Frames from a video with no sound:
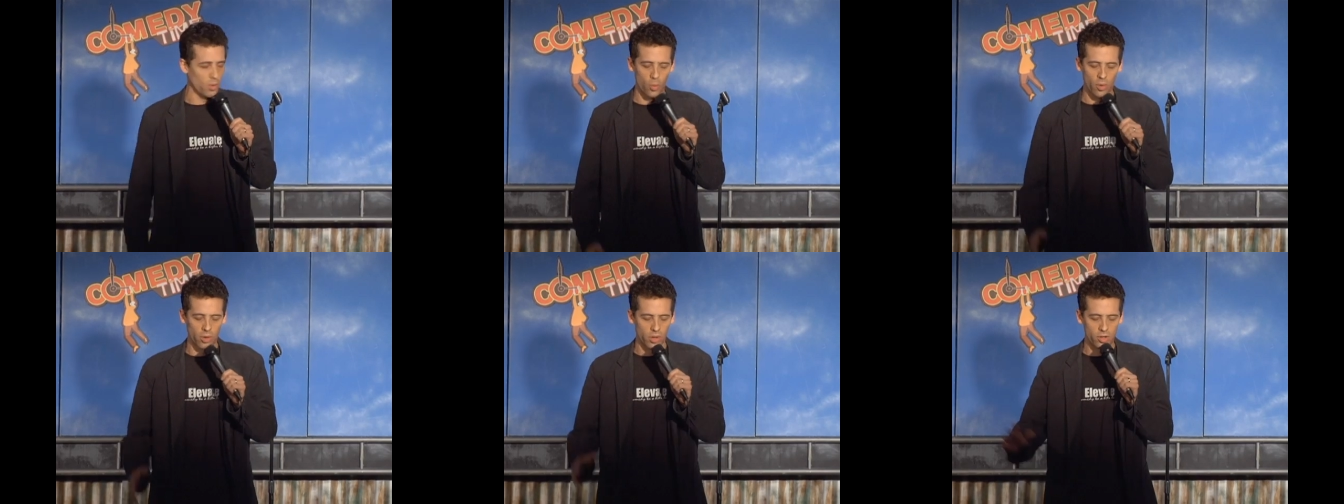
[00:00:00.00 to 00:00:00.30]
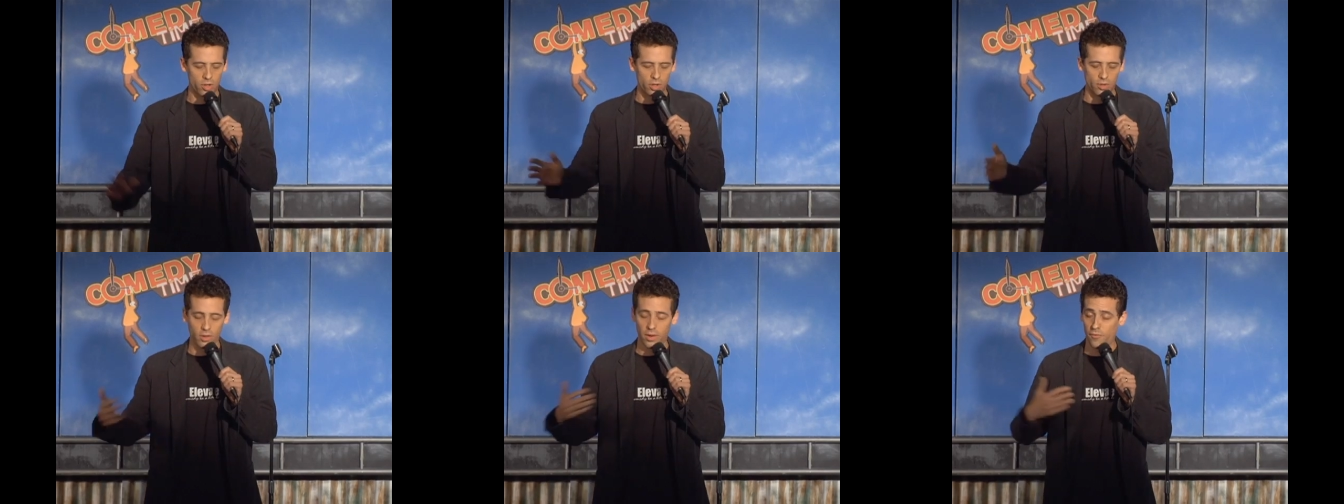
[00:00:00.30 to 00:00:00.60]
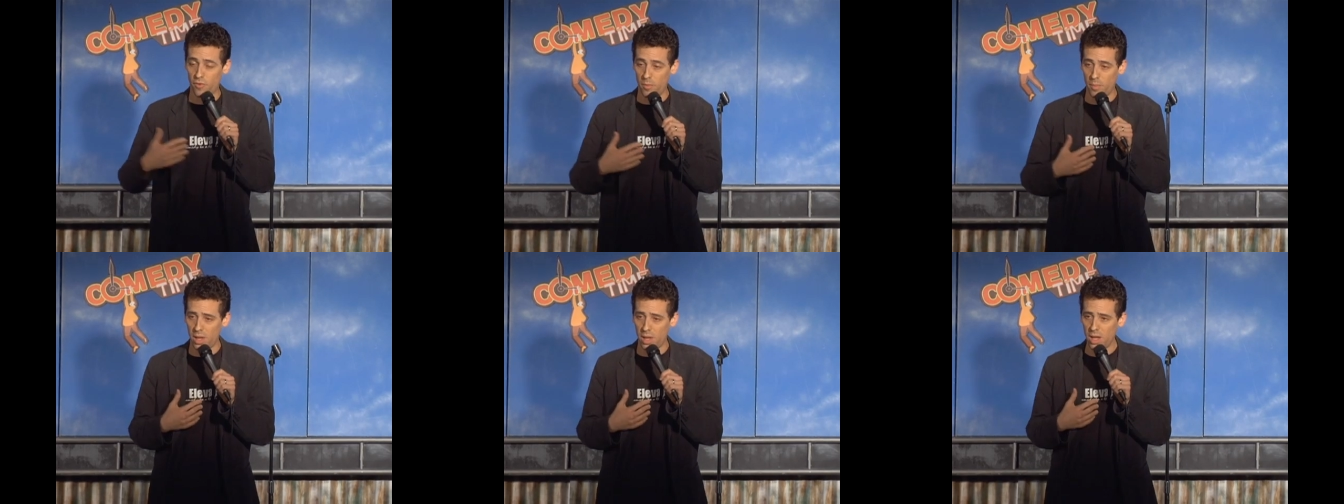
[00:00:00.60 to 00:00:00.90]
It works, like
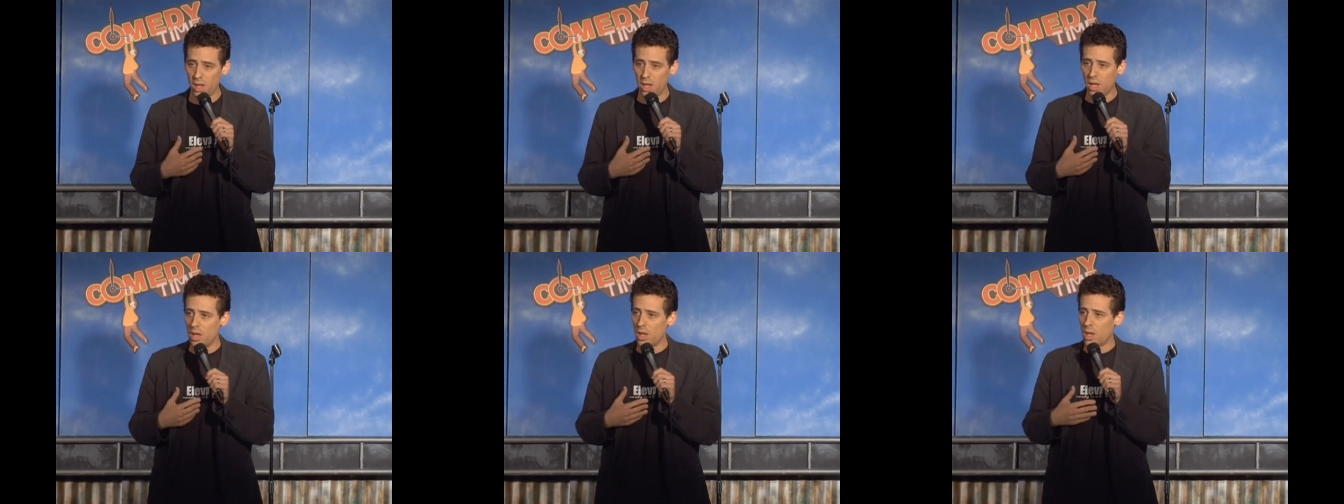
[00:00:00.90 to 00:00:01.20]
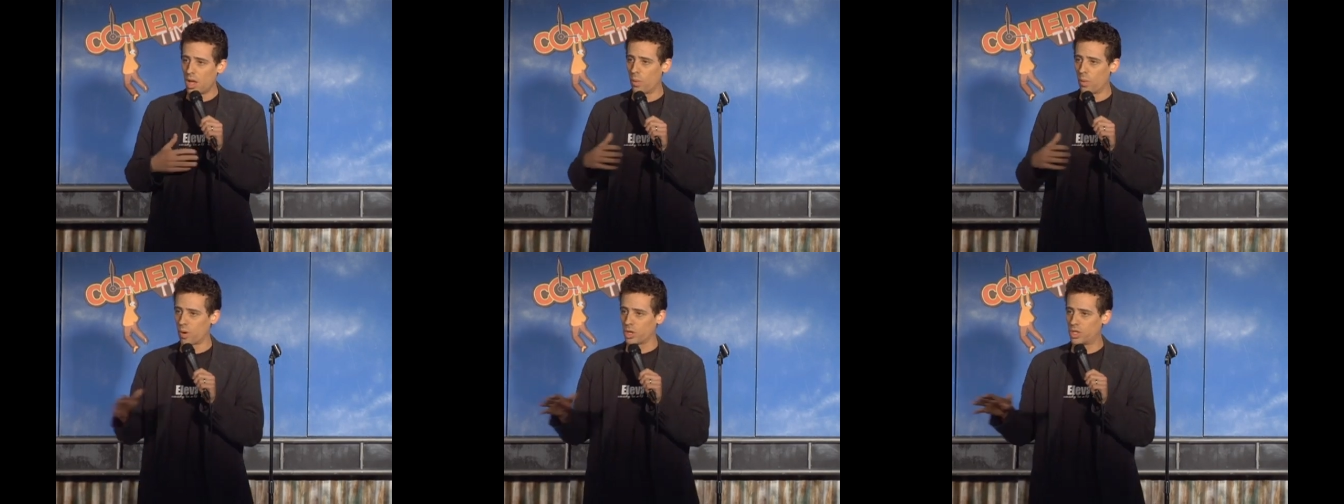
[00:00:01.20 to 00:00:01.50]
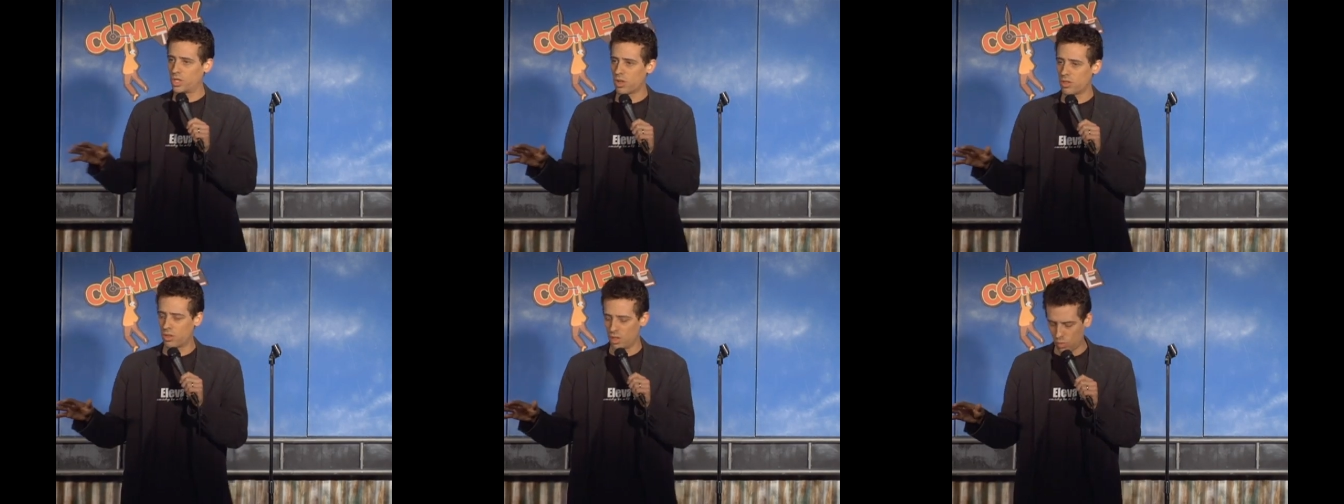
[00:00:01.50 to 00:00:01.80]
for me, it worked
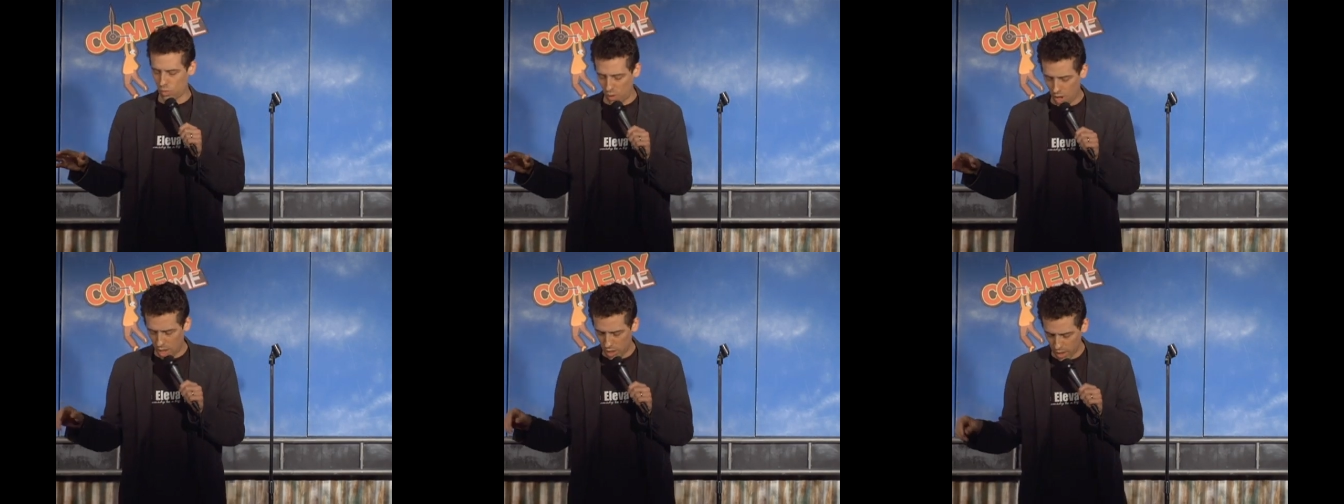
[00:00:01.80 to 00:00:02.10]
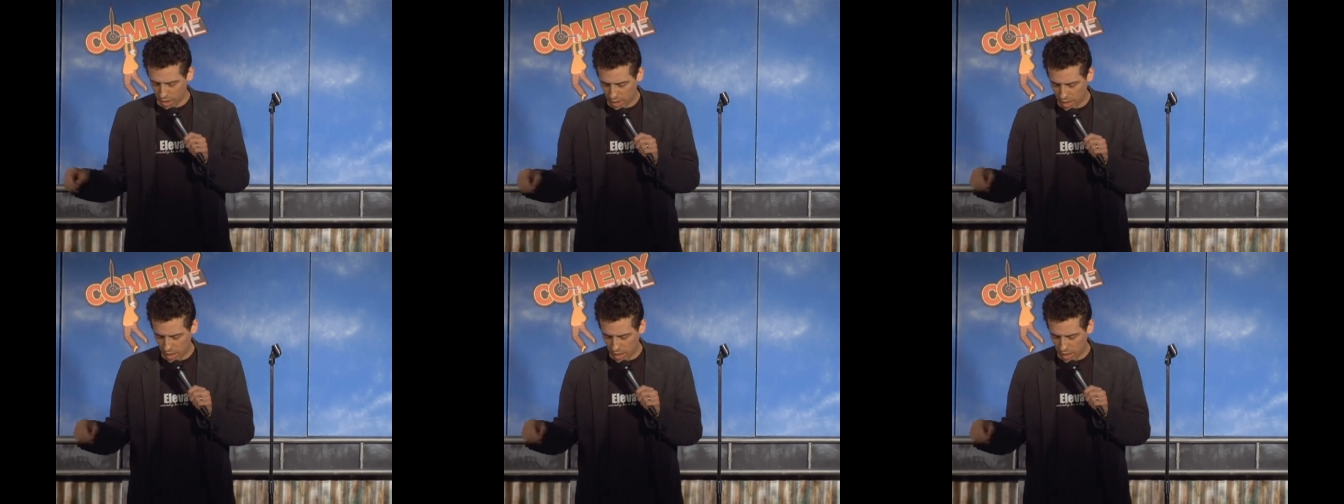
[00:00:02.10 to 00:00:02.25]
just as well. I